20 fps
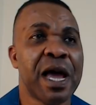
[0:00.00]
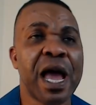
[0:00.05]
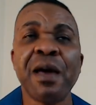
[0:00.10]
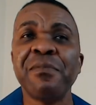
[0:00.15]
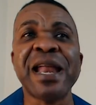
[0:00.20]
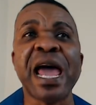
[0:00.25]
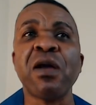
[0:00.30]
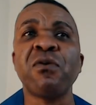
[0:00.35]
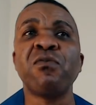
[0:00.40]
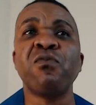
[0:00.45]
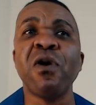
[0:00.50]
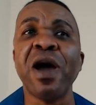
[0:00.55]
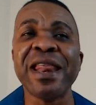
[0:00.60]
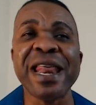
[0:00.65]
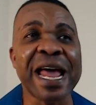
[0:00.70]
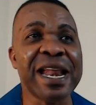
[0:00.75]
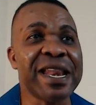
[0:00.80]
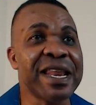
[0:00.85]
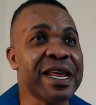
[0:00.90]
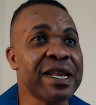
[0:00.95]
I'm like, what
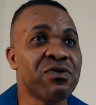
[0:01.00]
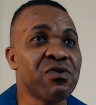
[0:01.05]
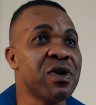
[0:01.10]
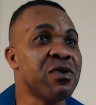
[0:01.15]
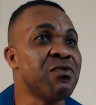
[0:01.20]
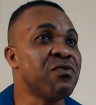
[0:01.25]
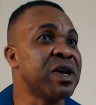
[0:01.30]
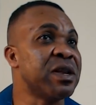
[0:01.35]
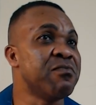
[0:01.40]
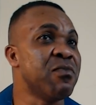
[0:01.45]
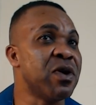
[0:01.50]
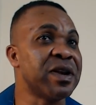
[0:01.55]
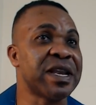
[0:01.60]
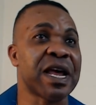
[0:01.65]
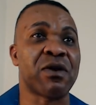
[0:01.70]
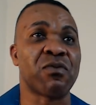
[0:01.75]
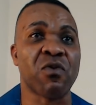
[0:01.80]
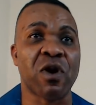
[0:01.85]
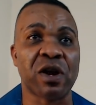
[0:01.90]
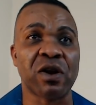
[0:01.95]
are they doing with more
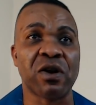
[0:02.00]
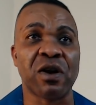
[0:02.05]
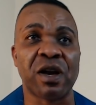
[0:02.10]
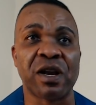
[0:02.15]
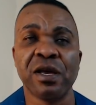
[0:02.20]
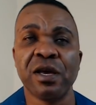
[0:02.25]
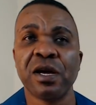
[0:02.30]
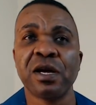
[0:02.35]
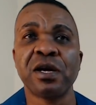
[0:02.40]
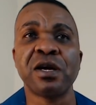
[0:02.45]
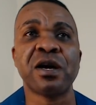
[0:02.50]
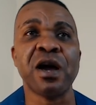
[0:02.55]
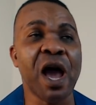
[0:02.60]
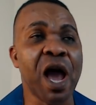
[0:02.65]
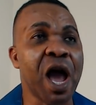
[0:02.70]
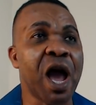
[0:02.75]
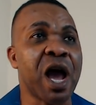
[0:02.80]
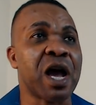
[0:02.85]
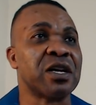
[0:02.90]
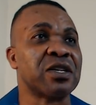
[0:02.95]
than one horn?
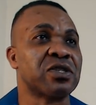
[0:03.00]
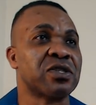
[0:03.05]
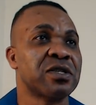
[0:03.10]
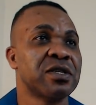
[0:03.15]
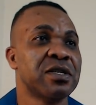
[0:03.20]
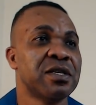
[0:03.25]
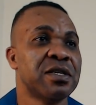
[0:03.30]
Gosh!